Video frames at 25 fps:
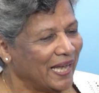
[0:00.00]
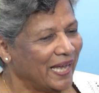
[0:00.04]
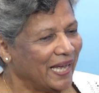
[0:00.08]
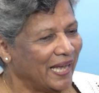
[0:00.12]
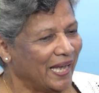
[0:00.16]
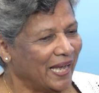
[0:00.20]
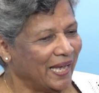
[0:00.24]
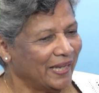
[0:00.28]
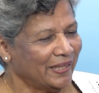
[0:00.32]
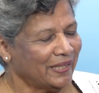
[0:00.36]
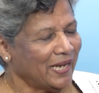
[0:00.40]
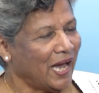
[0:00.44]

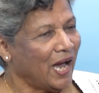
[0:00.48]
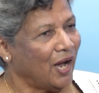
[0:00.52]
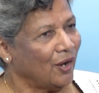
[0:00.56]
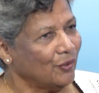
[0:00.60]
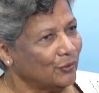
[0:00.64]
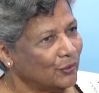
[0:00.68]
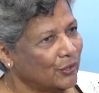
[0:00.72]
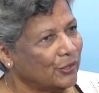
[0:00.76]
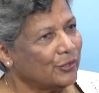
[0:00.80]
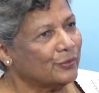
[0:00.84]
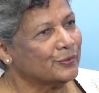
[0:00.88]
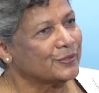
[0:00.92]
And how
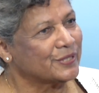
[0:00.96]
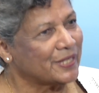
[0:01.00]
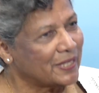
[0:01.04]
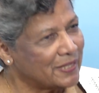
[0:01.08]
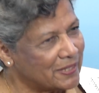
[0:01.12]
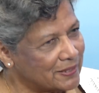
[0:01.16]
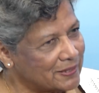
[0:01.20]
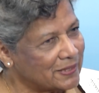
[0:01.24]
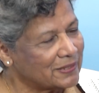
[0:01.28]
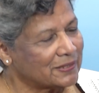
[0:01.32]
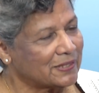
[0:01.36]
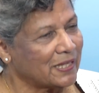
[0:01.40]
do you
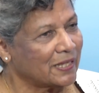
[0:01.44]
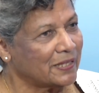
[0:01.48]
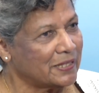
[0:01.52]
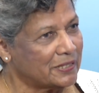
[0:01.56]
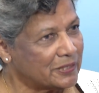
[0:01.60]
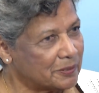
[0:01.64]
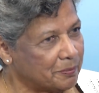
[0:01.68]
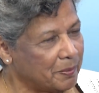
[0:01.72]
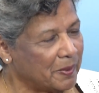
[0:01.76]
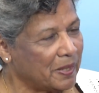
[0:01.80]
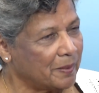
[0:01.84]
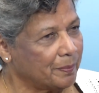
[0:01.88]

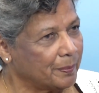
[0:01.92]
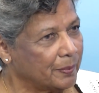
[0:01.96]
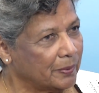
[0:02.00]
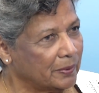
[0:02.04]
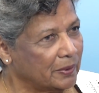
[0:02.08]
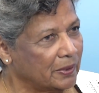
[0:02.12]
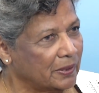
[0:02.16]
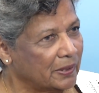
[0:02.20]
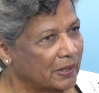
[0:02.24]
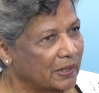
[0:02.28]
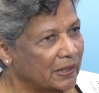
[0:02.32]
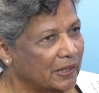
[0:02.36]
sensitize
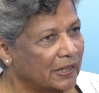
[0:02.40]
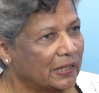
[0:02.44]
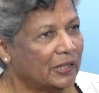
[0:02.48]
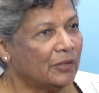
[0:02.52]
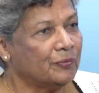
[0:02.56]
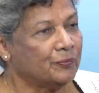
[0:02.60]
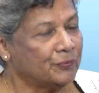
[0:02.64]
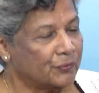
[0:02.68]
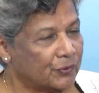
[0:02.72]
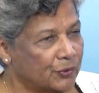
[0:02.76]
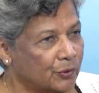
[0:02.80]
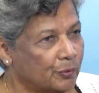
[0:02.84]
people
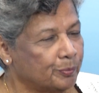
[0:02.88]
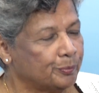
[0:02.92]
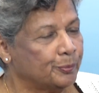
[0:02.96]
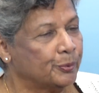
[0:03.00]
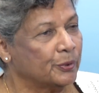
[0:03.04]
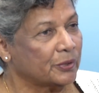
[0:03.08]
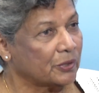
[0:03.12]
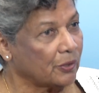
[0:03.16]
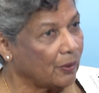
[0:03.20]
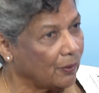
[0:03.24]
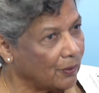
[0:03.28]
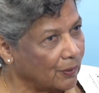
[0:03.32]
if you
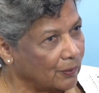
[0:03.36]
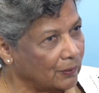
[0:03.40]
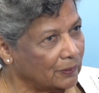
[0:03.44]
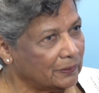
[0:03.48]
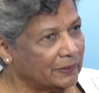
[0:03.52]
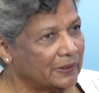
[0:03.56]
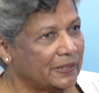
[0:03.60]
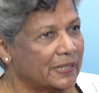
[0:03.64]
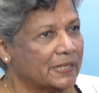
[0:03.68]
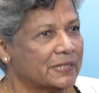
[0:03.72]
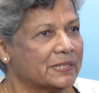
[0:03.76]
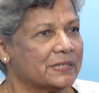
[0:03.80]
put all
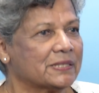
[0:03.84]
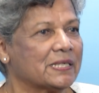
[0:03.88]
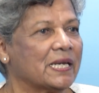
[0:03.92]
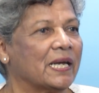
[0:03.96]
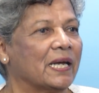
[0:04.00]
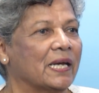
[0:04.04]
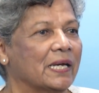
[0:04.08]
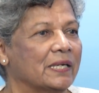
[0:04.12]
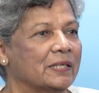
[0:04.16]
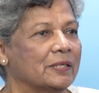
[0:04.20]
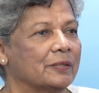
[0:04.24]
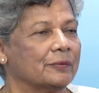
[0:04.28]
this
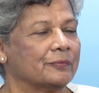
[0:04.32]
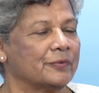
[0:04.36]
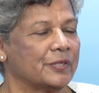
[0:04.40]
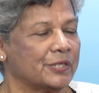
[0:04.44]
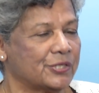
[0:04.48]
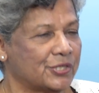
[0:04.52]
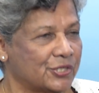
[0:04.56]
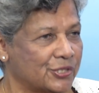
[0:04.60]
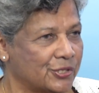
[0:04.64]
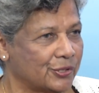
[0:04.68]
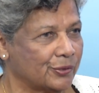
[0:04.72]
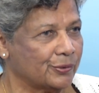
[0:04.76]
kind of
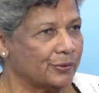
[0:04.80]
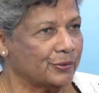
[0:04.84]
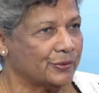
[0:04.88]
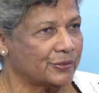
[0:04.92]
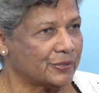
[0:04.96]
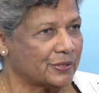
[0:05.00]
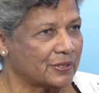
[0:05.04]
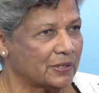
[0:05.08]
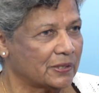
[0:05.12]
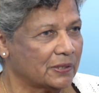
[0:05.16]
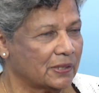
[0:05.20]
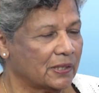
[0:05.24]

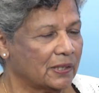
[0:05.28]
issues